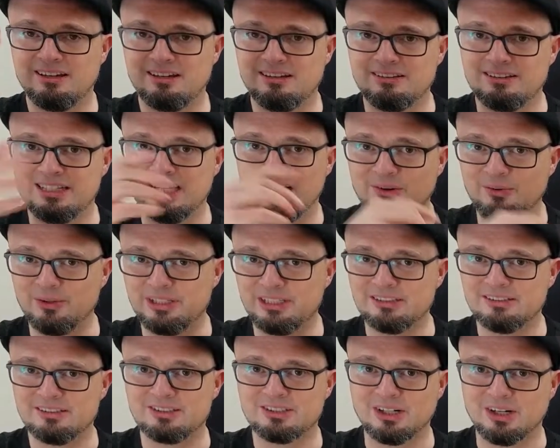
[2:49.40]
Now we
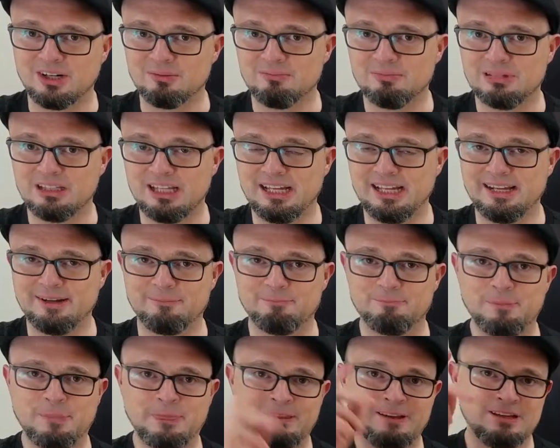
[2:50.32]
can start playing.
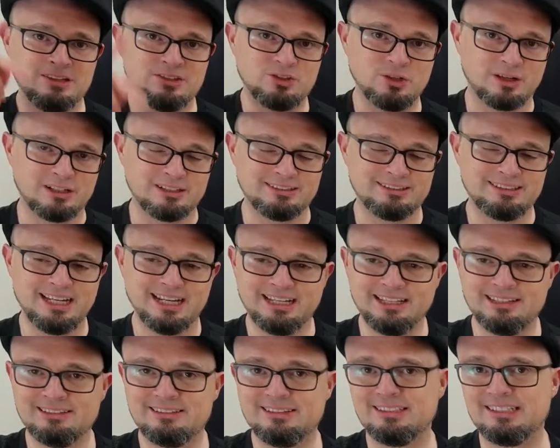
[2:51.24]
So our
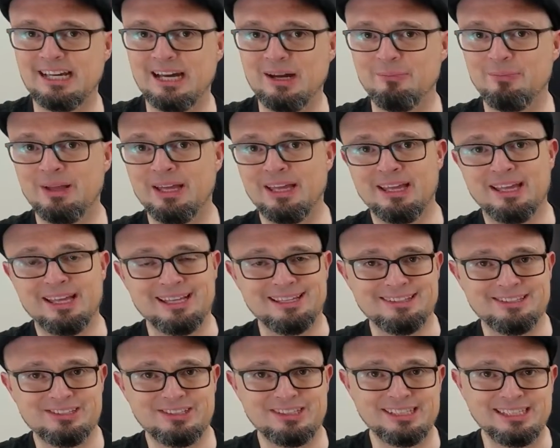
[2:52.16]
second step
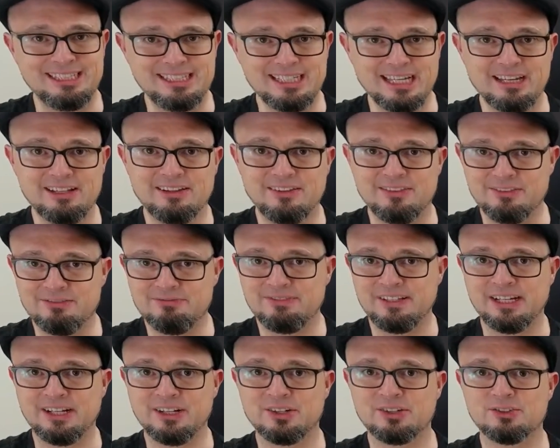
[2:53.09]
is to get the
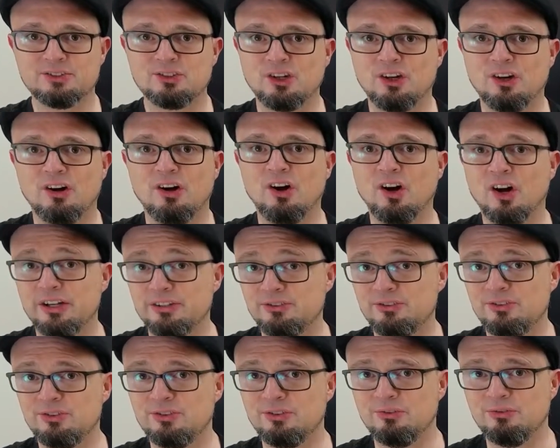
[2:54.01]
fingers
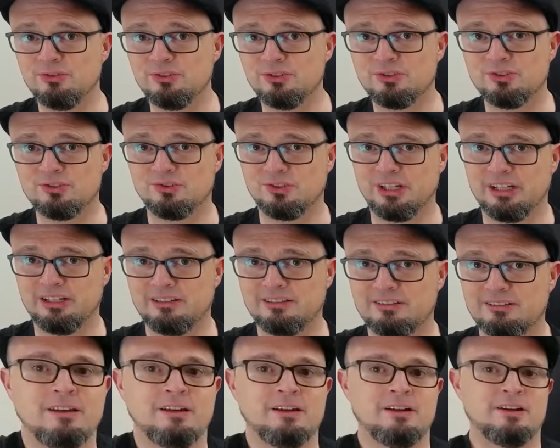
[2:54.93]
onto the
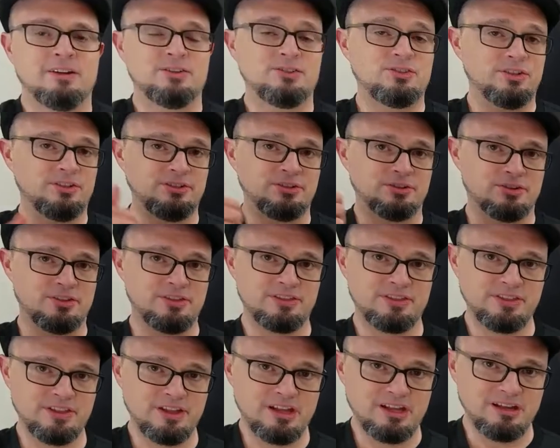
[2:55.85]
strings. So your
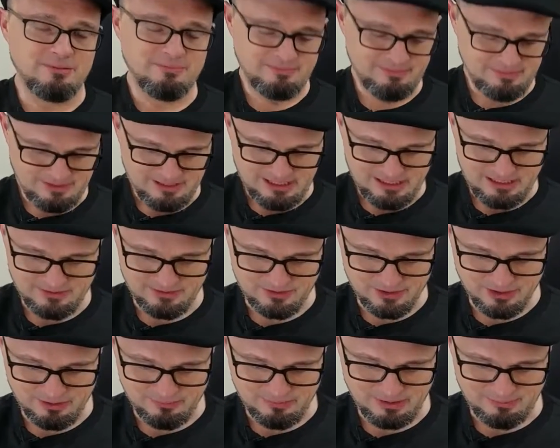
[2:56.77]
thumb is
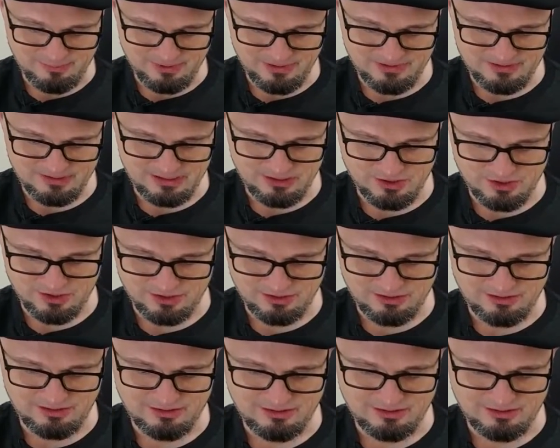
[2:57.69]
going to be positioned